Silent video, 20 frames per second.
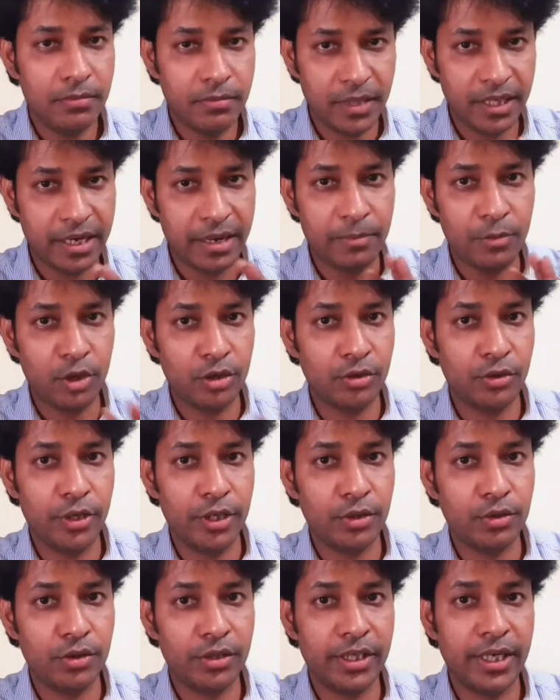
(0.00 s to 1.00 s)
but I'm not
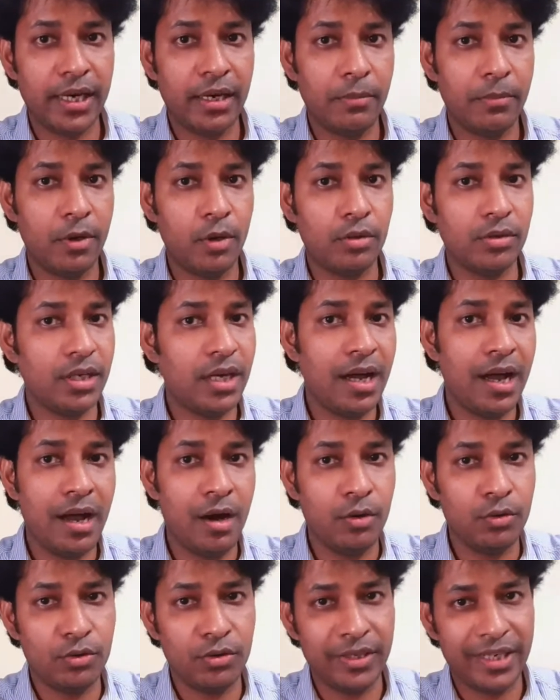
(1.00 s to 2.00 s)
going to tell about
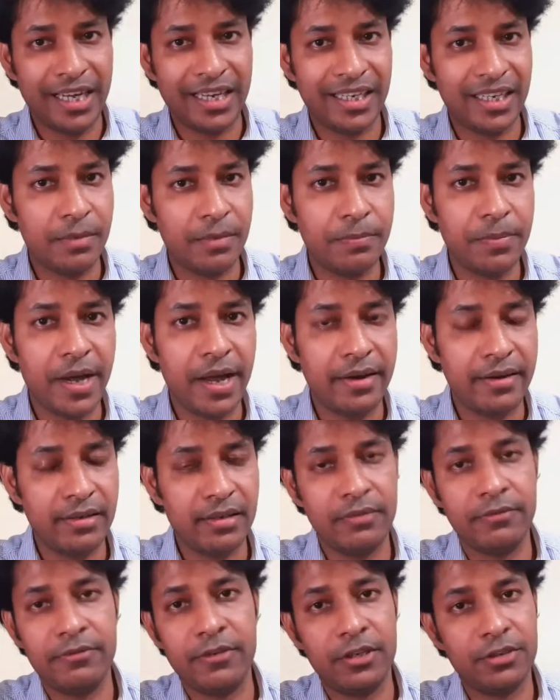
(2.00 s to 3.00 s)
how to get any
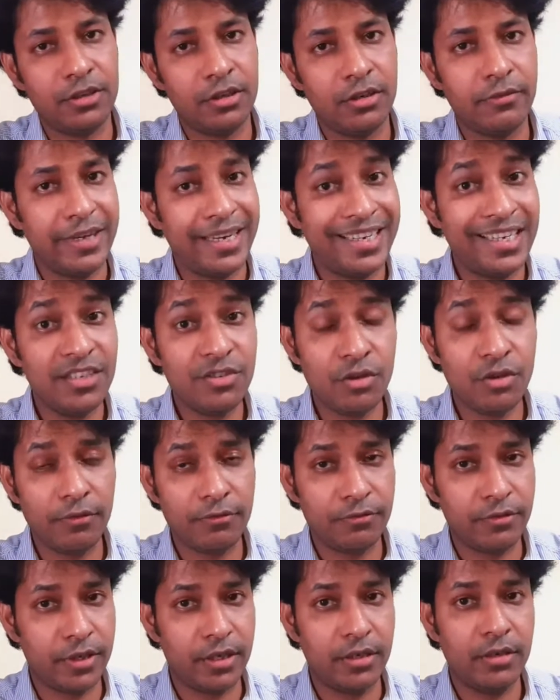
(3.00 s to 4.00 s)
pirated version of any
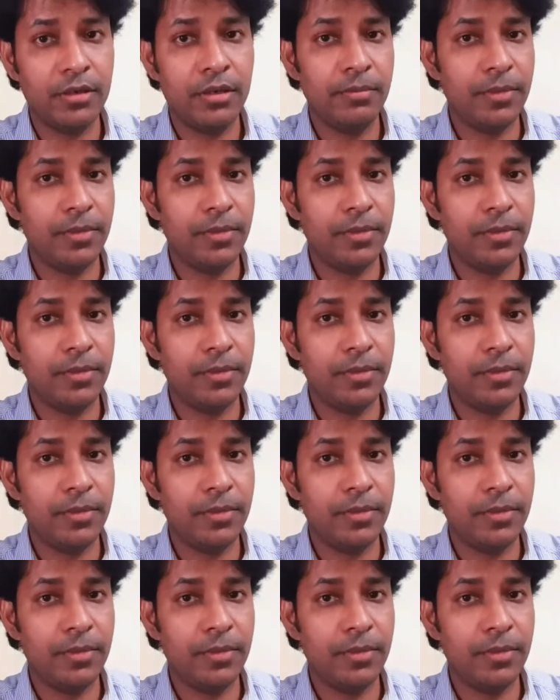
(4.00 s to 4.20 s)
software,